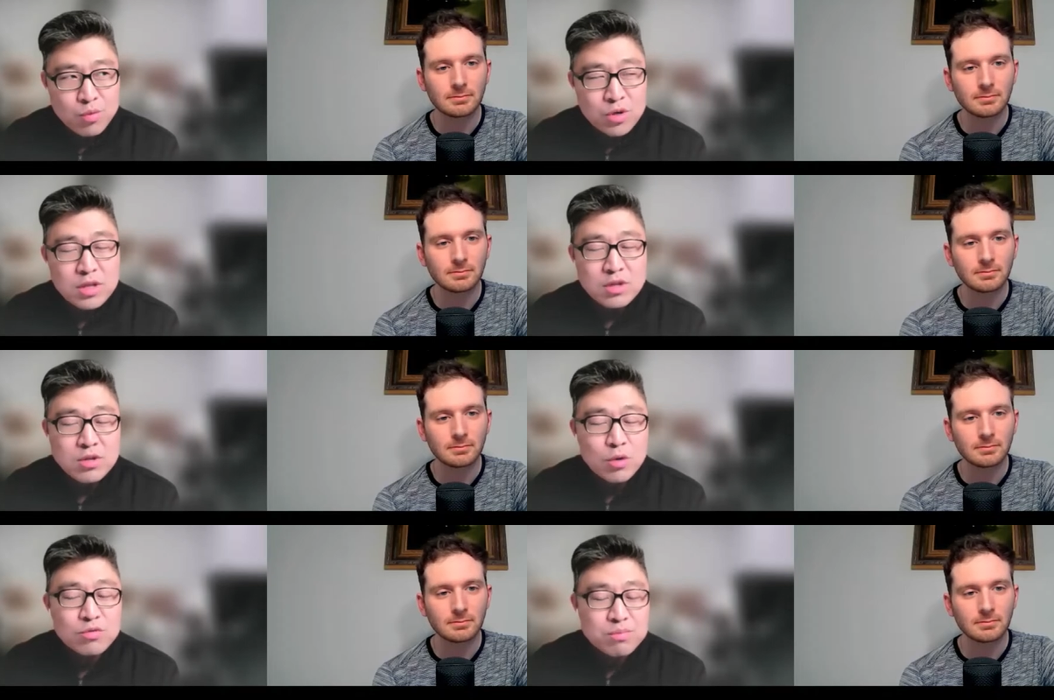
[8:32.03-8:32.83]
Speaker 1: really
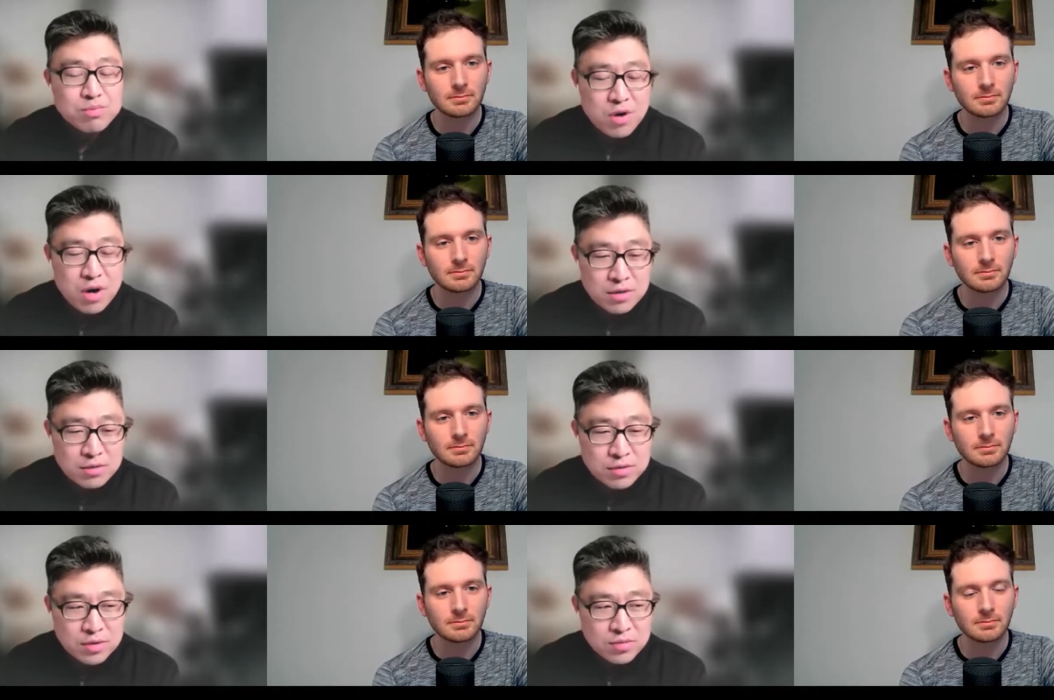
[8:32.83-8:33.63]
no
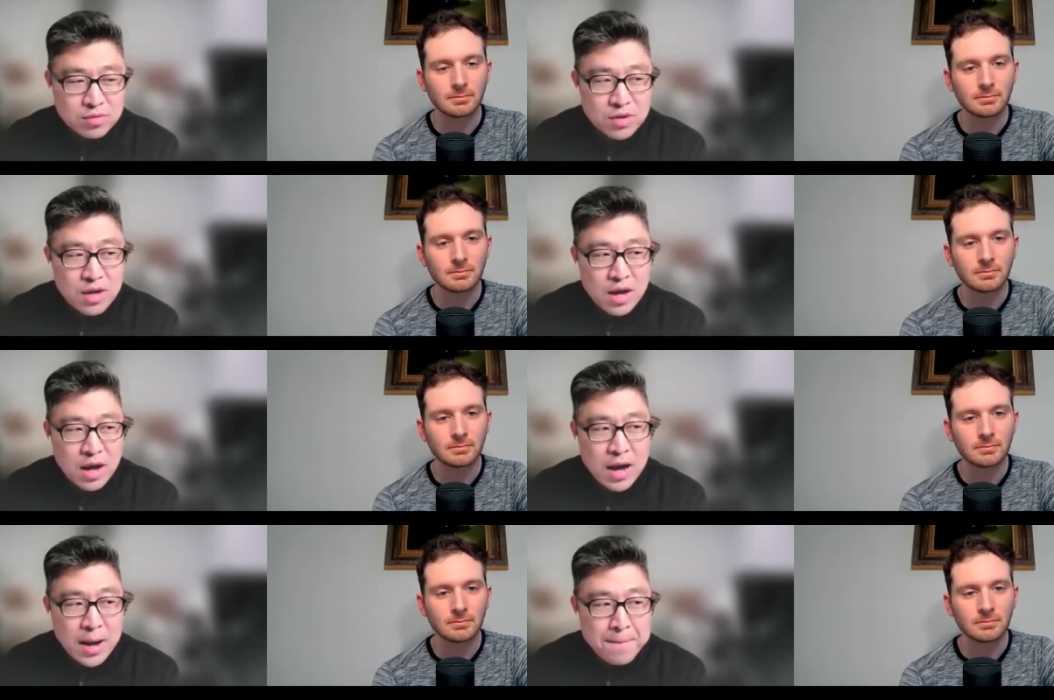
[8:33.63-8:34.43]
surprises.
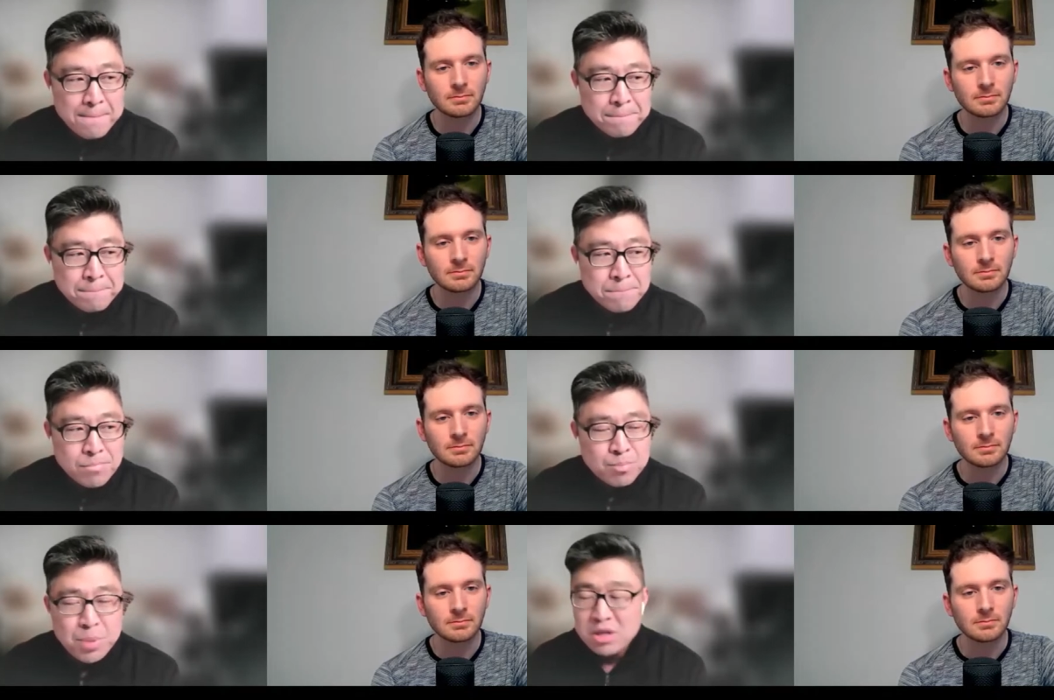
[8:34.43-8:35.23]
Um,
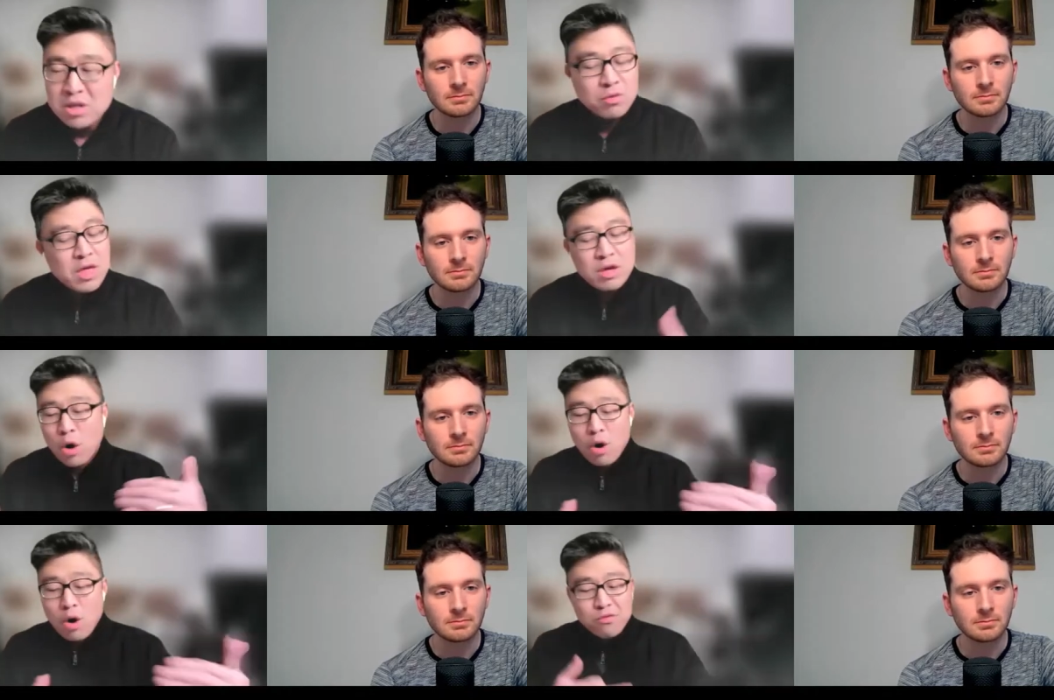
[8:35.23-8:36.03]
but you know they
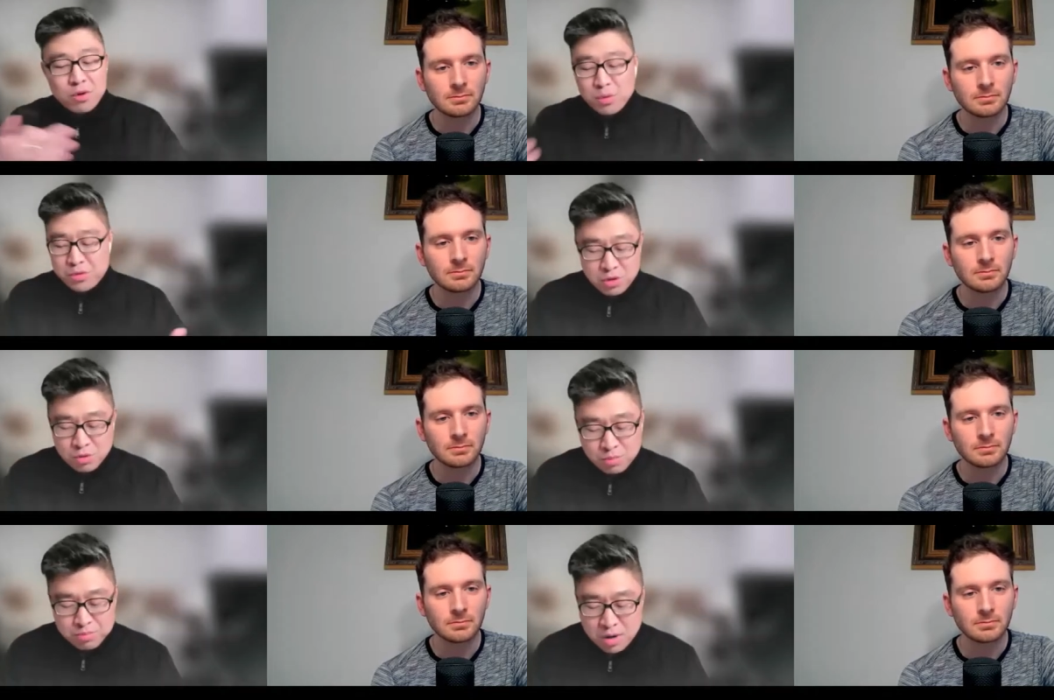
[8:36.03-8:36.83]
go over with
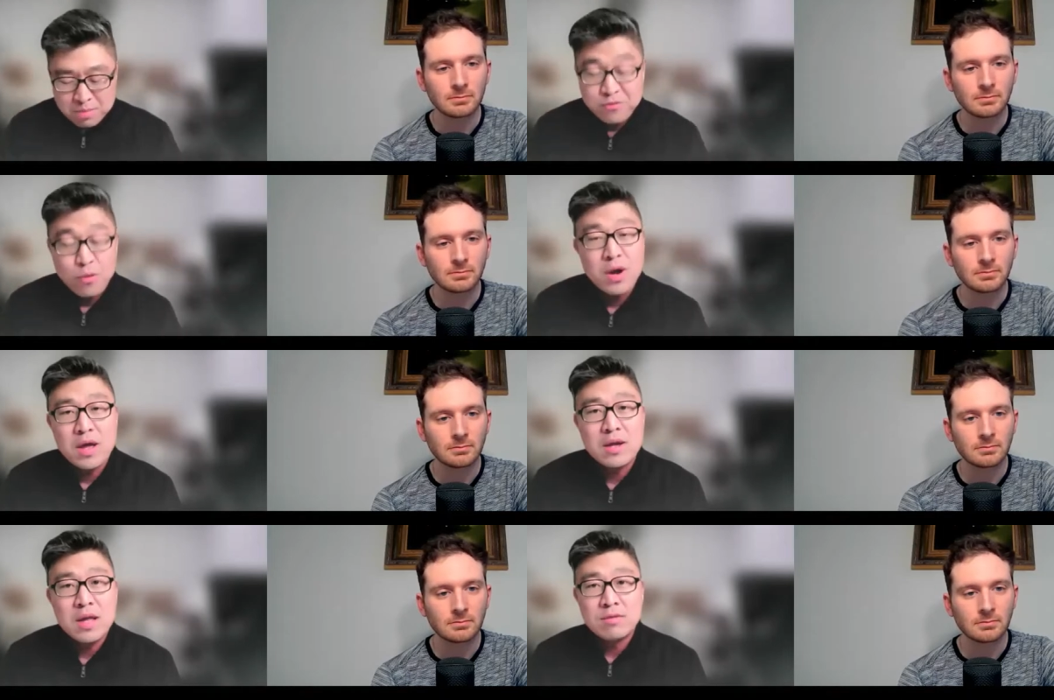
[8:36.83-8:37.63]
you uh,
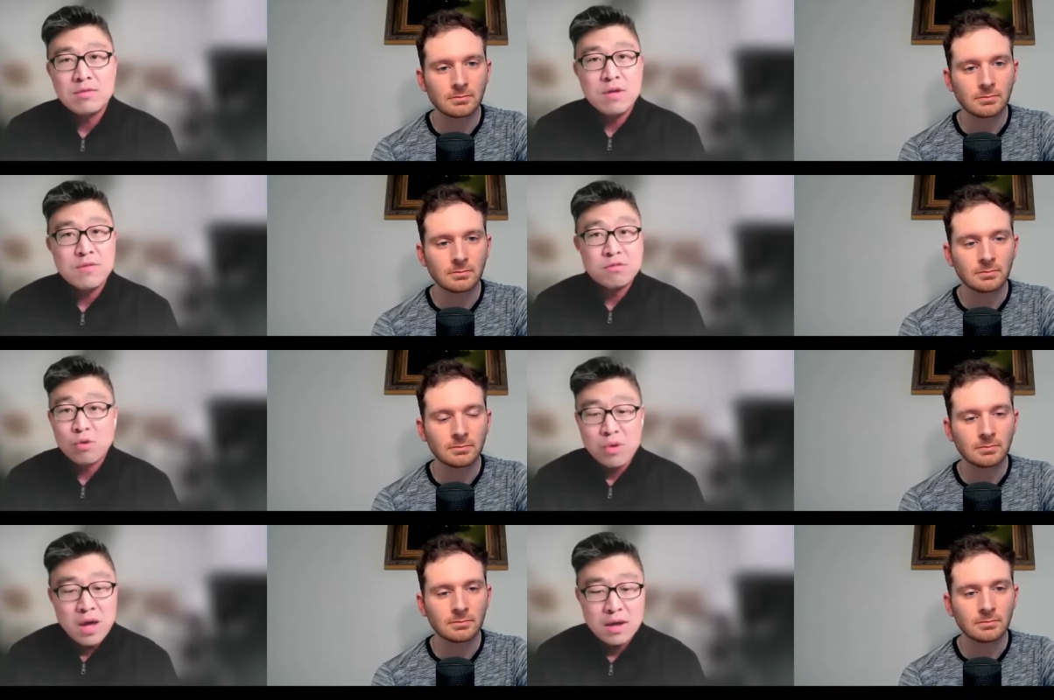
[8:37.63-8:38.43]
beforehand and see if it's
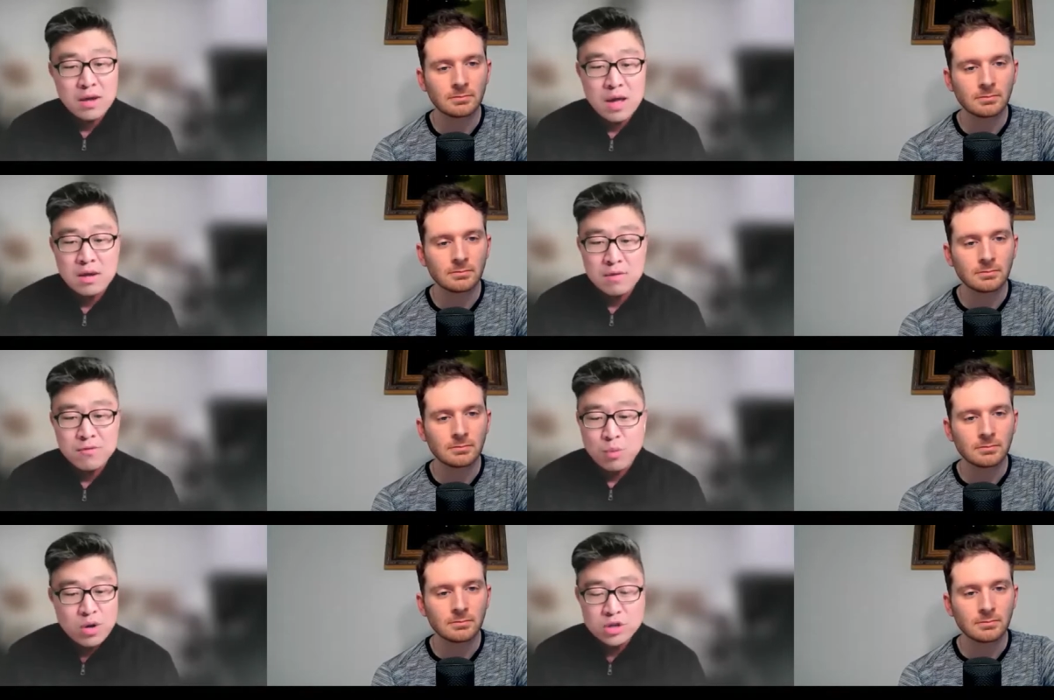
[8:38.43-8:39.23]
okay. And
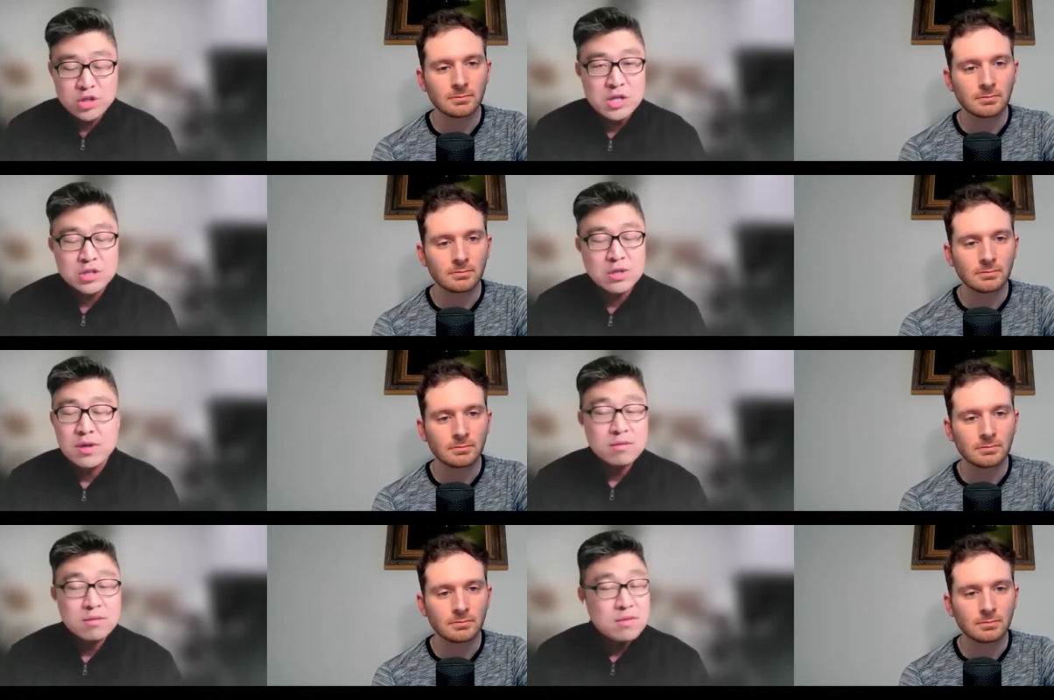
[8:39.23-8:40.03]
if you want to change it,
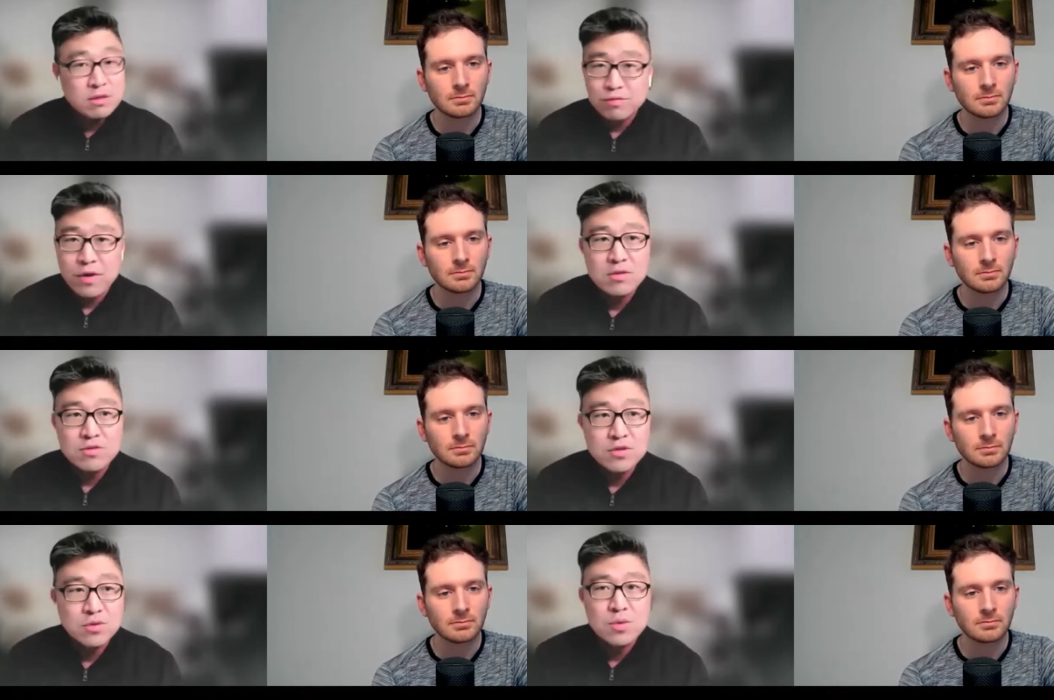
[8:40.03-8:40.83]
that's fine
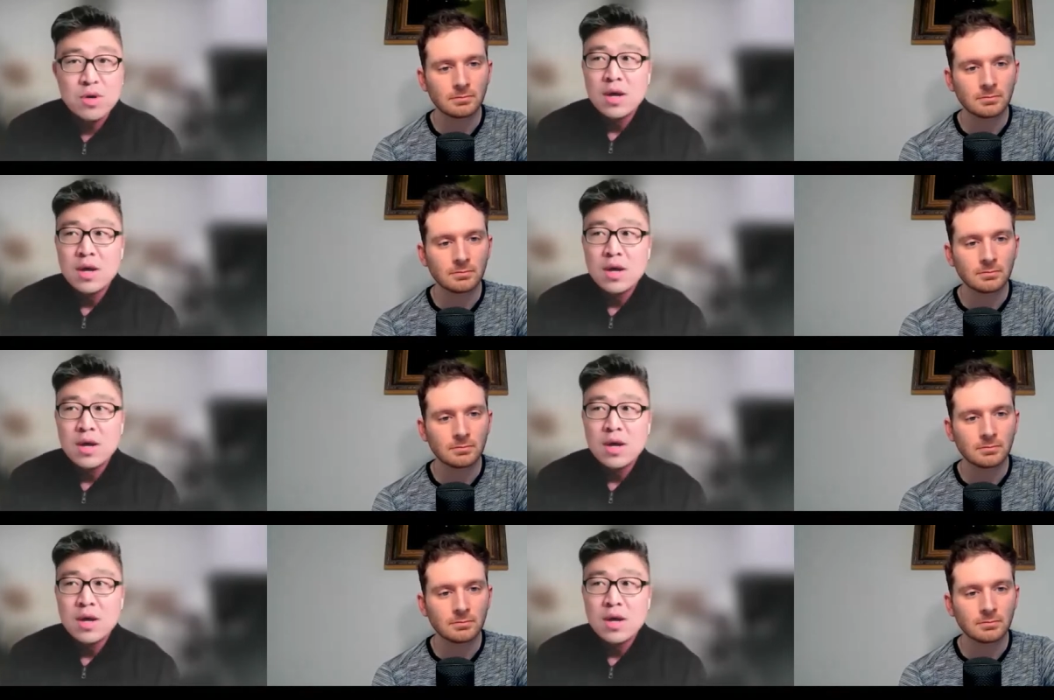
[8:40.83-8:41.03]
too.